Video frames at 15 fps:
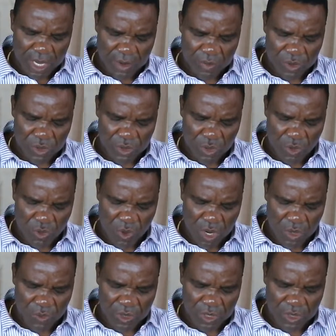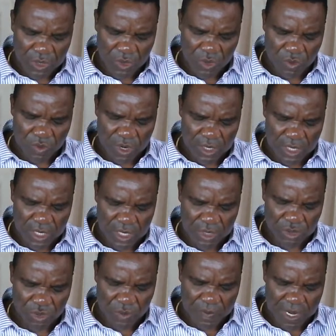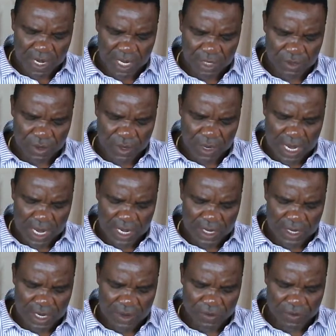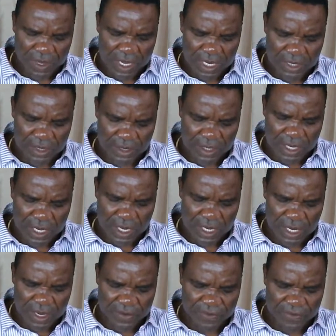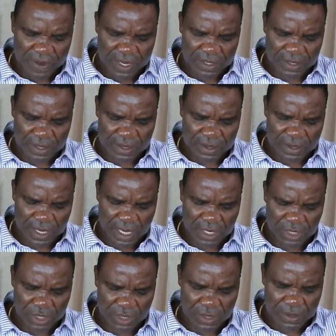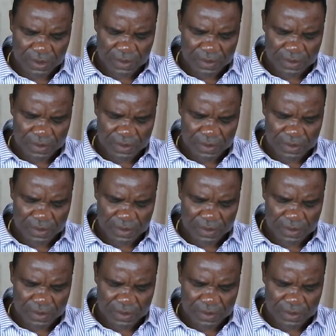able to work with you. But in the supernatural calendar, we are still in the first session.